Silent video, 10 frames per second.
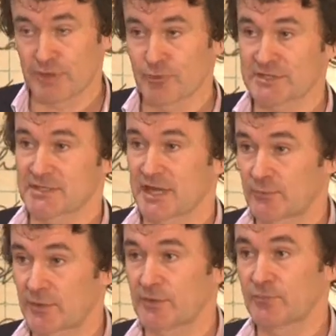resonate
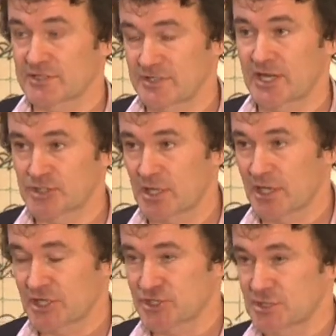with presidential
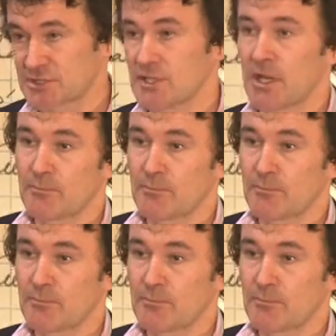elections,